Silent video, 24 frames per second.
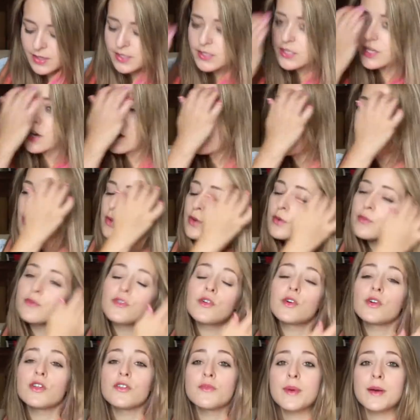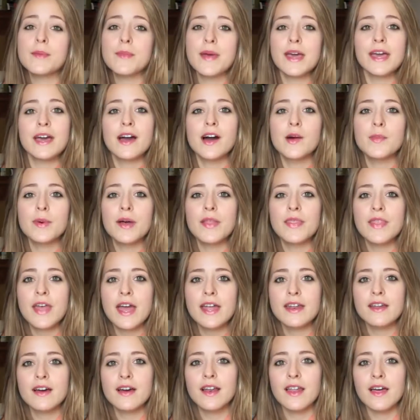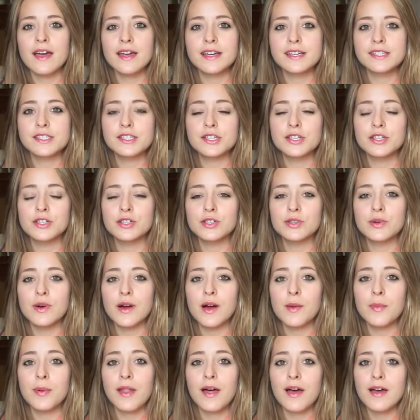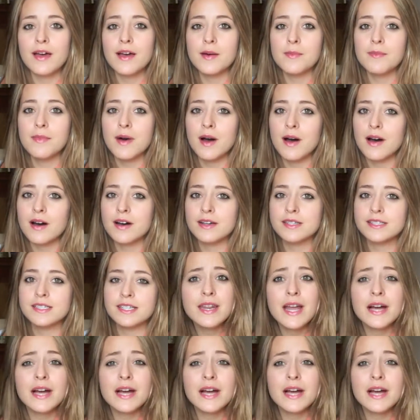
So I remove all of my makeup and then I like to apply a mask.